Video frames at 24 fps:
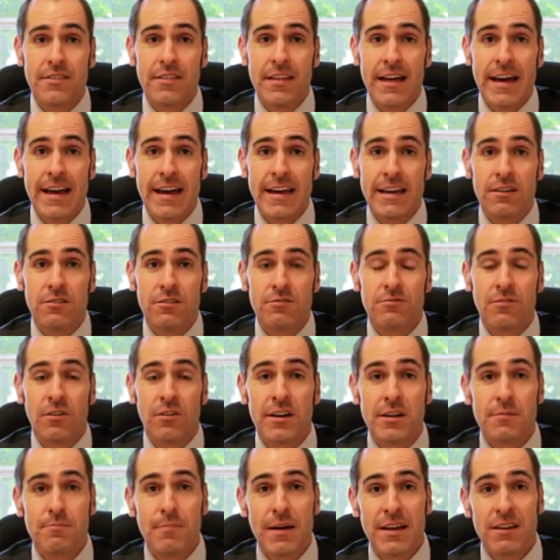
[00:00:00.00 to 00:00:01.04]
they
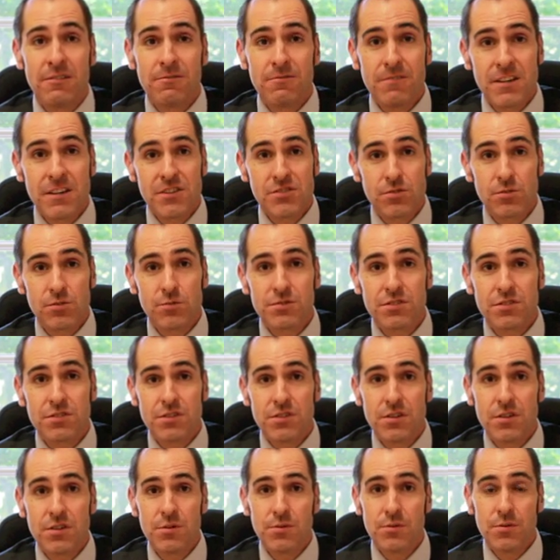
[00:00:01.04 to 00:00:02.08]
find it beneficial
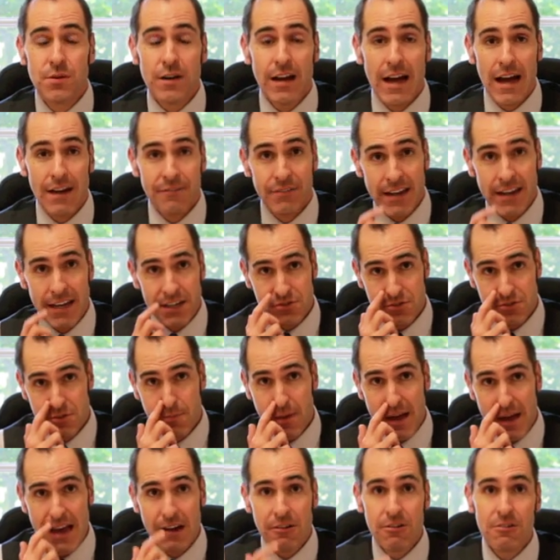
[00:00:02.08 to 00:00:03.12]
to have an extra
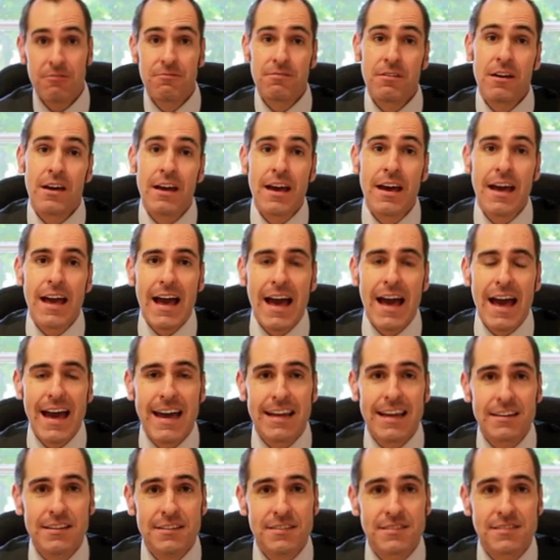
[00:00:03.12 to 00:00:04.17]
pair of
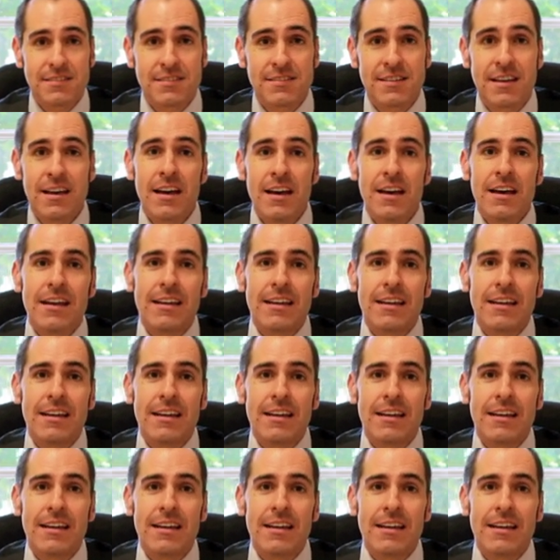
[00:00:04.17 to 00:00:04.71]
hands.